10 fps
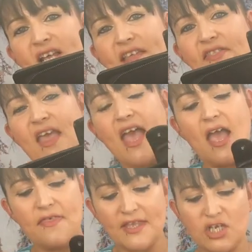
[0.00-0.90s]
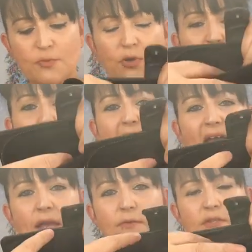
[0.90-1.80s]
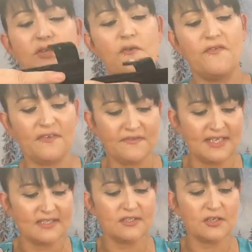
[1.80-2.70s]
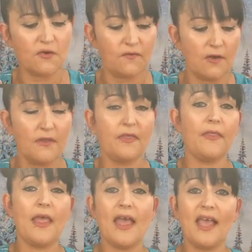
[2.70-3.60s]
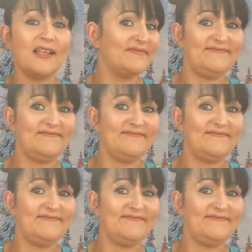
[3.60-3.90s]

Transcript: in there, and then you could put your pounds and your 50s and so forth in there.